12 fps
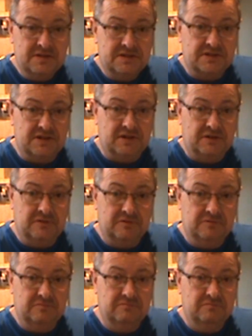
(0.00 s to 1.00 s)

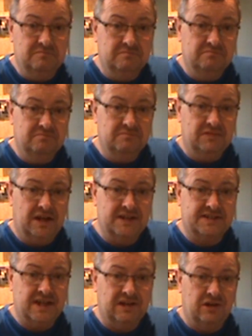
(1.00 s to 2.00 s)
So, like I
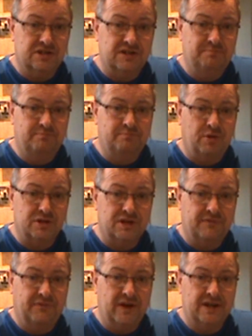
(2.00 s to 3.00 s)
say, lots of
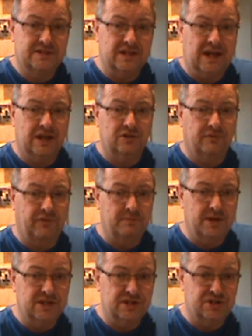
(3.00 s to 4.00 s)
positive things are lined up for
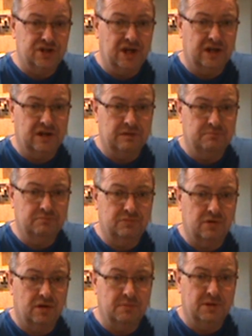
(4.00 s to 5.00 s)
me this year, and I'm
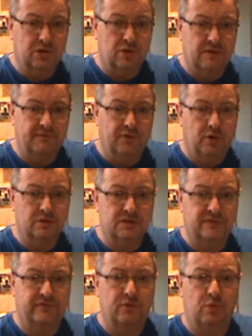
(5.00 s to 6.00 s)
going to be looking forward
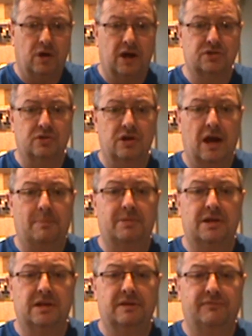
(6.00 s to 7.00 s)
for what is going to
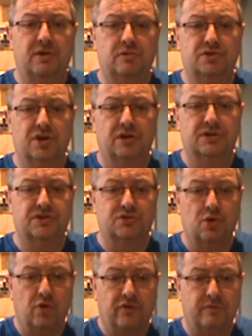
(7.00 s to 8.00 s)
happen in the future and
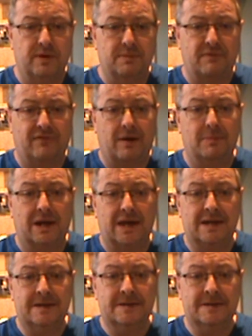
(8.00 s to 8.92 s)
store for me and my family.